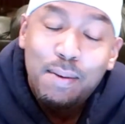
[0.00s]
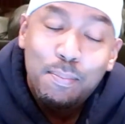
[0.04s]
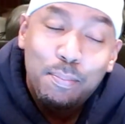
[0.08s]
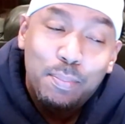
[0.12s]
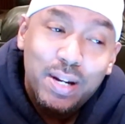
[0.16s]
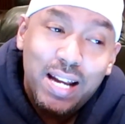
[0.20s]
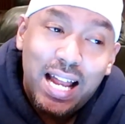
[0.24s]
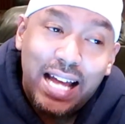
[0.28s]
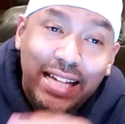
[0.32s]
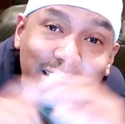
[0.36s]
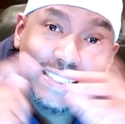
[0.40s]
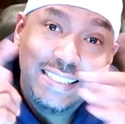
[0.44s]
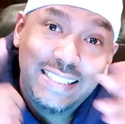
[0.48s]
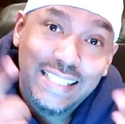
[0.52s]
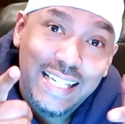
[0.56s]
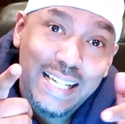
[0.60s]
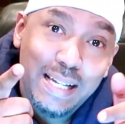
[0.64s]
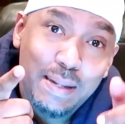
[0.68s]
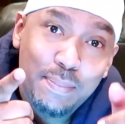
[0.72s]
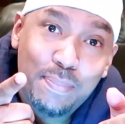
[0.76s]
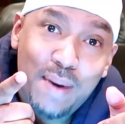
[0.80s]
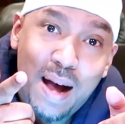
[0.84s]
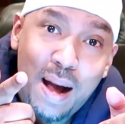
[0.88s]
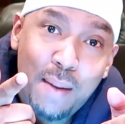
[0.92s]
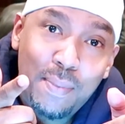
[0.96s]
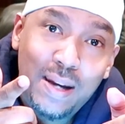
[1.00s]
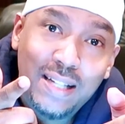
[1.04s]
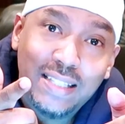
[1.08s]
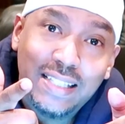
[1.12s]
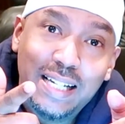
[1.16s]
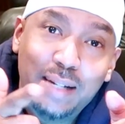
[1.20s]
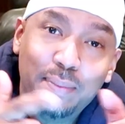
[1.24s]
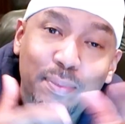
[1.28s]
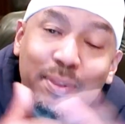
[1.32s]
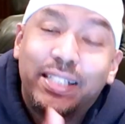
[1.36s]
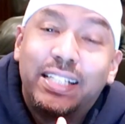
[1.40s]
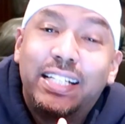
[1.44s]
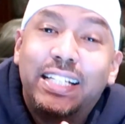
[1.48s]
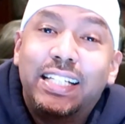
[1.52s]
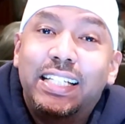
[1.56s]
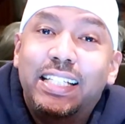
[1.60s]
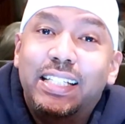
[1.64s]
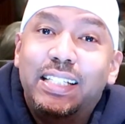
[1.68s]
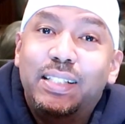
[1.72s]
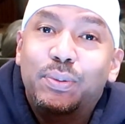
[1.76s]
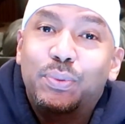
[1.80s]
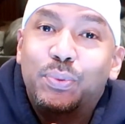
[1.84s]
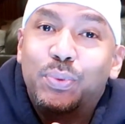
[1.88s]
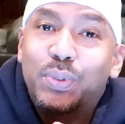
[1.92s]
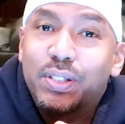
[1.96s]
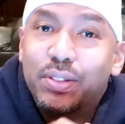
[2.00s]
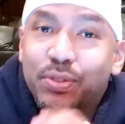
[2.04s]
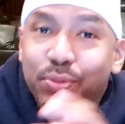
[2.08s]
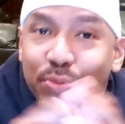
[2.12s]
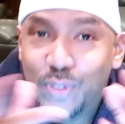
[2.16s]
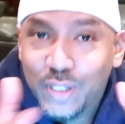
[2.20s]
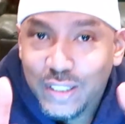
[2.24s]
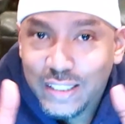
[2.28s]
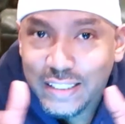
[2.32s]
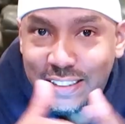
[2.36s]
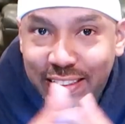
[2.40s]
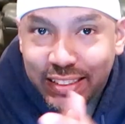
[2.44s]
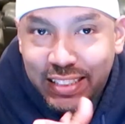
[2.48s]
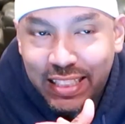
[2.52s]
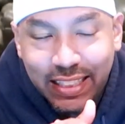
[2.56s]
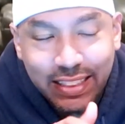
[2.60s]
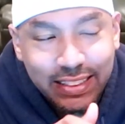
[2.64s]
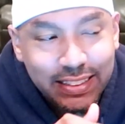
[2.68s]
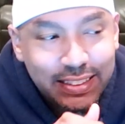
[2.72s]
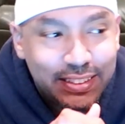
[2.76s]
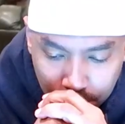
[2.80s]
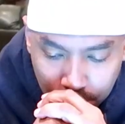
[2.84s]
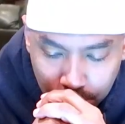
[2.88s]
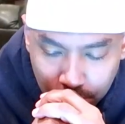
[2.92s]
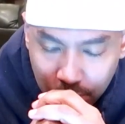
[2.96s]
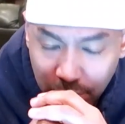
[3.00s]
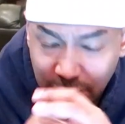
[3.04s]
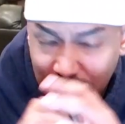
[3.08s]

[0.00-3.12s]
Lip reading: but I did buy my Lamborghini with real estate.